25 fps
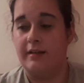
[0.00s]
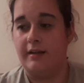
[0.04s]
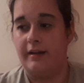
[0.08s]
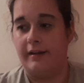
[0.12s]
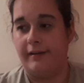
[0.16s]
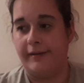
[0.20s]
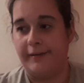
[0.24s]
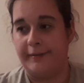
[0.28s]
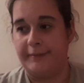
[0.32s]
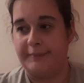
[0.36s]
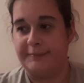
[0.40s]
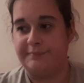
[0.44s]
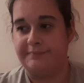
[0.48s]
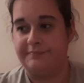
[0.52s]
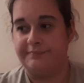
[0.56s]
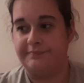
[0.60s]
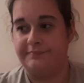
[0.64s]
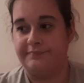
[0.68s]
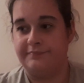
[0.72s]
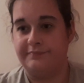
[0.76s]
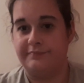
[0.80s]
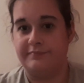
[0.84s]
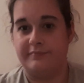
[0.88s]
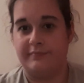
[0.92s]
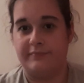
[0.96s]

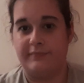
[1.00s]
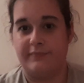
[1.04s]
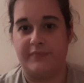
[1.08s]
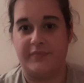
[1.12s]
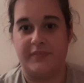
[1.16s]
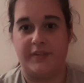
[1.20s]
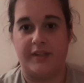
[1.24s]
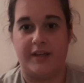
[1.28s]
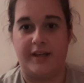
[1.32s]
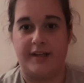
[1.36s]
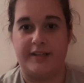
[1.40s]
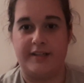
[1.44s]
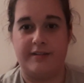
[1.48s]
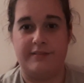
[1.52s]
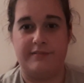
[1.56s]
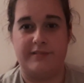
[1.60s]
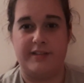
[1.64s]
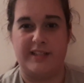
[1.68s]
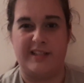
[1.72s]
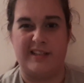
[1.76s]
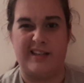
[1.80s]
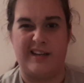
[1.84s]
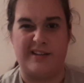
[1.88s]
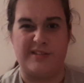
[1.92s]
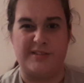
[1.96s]
I don't
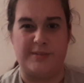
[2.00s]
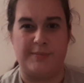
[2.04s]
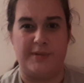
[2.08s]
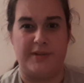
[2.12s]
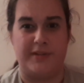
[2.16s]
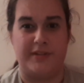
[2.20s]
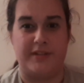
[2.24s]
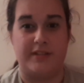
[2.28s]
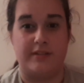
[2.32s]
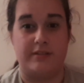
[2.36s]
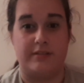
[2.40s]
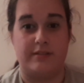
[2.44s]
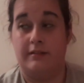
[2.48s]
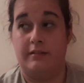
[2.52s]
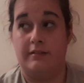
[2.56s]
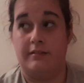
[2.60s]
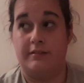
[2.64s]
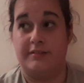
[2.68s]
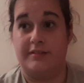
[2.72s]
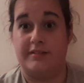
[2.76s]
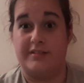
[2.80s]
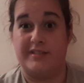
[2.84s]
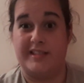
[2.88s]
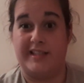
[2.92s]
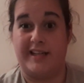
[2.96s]
really know, to be honest.
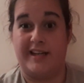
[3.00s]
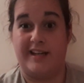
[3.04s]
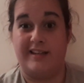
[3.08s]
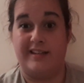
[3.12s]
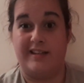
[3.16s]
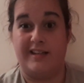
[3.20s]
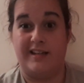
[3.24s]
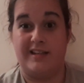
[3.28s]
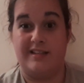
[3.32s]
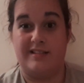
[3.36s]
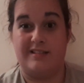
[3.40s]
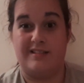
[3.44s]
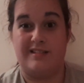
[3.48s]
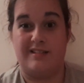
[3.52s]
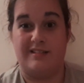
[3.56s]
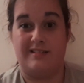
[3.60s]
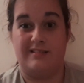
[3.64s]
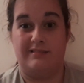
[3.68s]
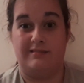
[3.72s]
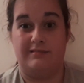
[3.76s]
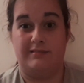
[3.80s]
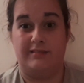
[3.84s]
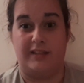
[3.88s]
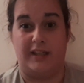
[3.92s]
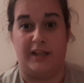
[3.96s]
Does it get any easier?
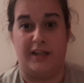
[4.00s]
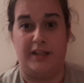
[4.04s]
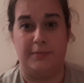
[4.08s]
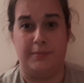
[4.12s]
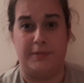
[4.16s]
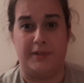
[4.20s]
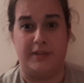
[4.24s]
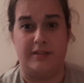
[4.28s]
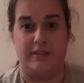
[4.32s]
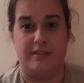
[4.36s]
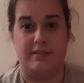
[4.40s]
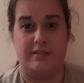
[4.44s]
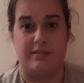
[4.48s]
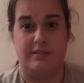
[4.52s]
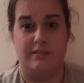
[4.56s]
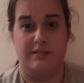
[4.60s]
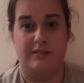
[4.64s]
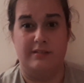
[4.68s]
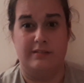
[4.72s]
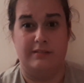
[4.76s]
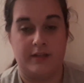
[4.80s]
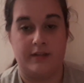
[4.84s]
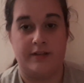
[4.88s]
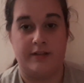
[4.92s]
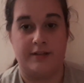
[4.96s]
I hope it does.
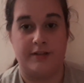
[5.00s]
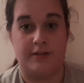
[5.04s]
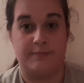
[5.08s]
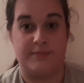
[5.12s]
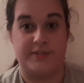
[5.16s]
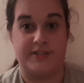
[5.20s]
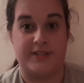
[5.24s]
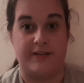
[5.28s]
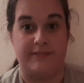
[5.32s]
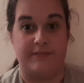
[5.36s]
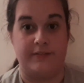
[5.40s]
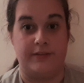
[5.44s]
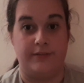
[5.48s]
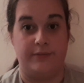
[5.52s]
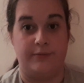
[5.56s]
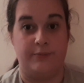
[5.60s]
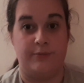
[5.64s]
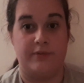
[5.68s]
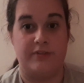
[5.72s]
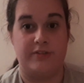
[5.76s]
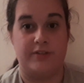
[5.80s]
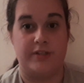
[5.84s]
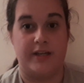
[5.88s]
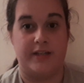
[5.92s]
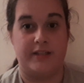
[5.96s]
Number 7,
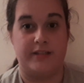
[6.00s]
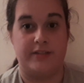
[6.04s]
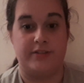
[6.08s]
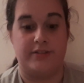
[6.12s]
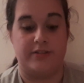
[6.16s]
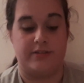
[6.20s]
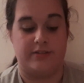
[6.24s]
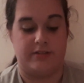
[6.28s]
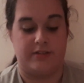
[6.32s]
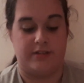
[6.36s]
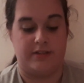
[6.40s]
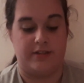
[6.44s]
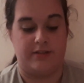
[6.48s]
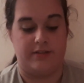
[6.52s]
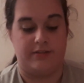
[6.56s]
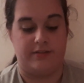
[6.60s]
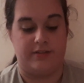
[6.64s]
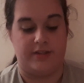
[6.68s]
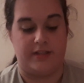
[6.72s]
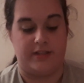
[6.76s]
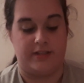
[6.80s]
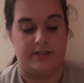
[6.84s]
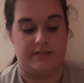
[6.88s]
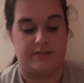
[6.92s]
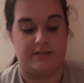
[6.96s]
what challenges do you
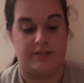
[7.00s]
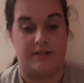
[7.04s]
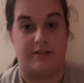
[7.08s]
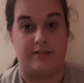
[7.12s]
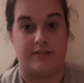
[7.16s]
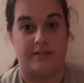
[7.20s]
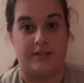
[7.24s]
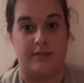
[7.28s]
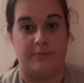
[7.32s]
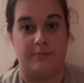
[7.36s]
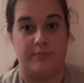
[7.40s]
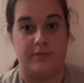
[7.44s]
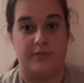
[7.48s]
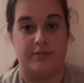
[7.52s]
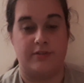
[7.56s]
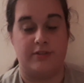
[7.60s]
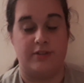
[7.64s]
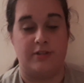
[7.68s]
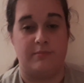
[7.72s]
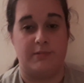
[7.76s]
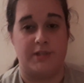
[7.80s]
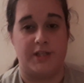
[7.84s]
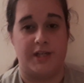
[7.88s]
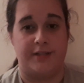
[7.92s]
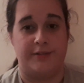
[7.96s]
think starting a
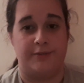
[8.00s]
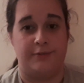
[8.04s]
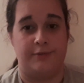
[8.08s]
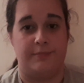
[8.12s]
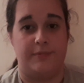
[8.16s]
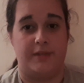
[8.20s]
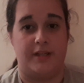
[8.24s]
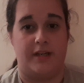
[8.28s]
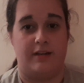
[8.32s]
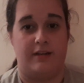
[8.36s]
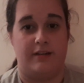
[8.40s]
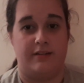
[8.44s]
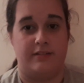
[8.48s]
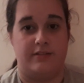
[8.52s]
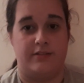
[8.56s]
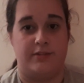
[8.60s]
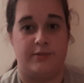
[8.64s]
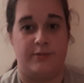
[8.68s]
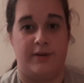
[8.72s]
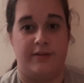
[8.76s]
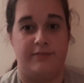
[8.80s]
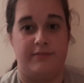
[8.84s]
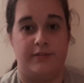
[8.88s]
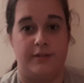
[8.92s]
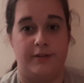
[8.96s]
Booktube channel will be hardest
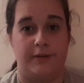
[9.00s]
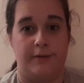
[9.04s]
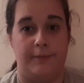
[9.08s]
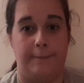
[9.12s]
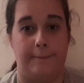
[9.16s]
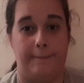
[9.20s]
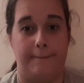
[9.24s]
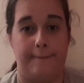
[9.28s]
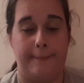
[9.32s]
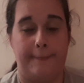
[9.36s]
to overcome?